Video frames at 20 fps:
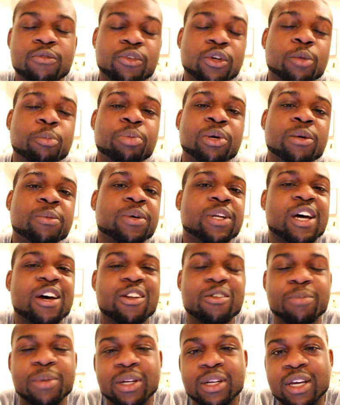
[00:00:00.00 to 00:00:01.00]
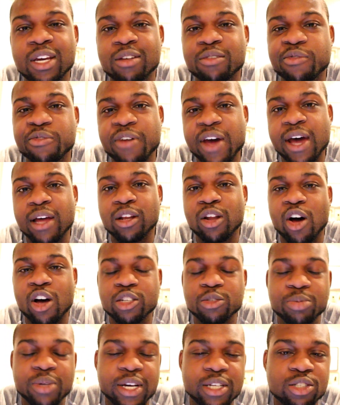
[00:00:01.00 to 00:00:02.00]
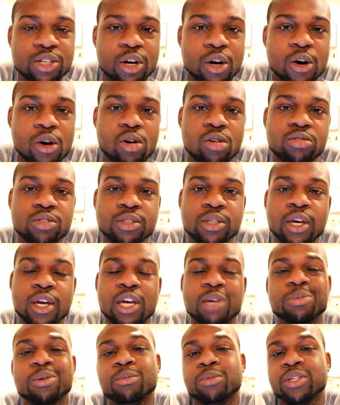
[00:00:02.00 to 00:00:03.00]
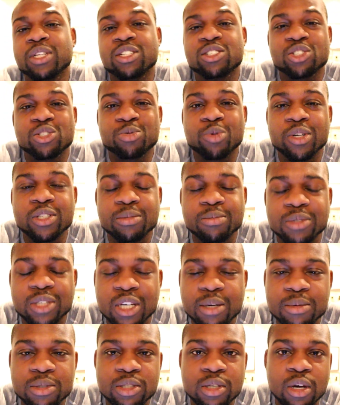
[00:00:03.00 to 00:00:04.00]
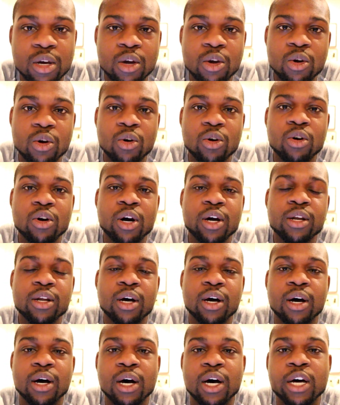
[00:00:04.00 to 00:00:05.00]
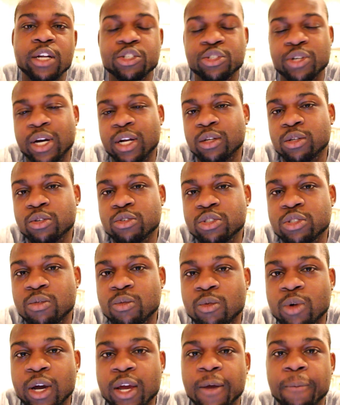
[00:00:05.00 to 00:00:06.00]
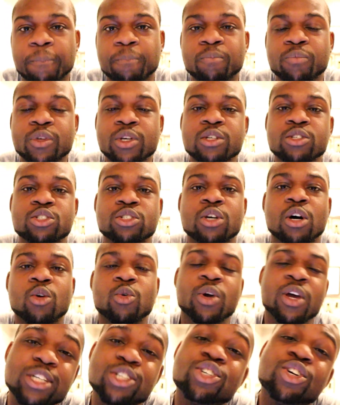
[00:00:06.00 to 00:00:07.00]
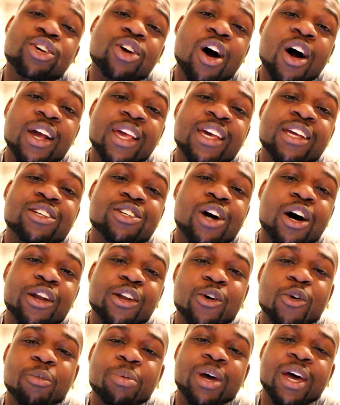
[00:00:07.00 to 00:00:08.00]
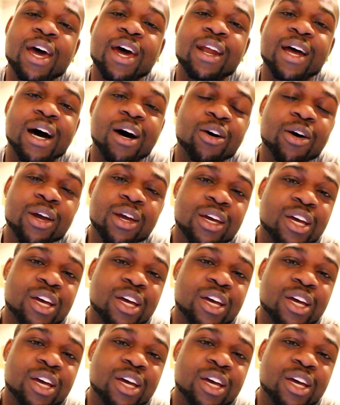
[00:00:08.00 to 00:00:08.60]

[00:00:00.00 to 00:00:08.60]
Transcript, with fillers: for the people that have been hitting fat loss plateaus and people that just want some tips on uh, trying to lose some weight. So make sure y'all get y'all notepad out